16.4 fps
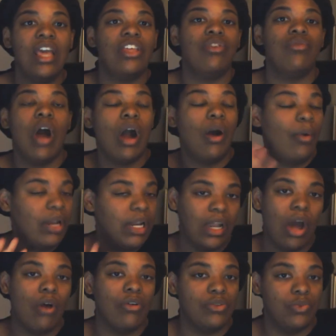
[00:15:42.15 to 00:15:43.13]
You already
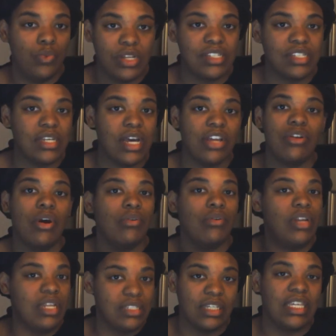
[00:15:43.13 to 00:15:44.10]
lost one son. You don't
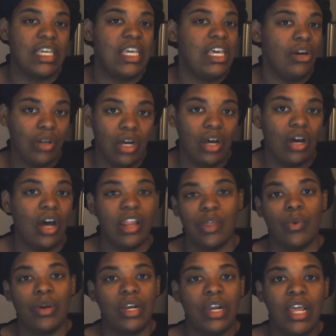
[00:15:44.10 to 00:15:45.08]
need to kill the
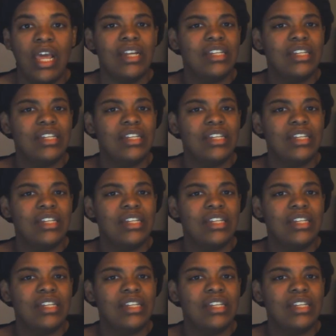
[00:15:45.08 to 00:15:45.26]
other one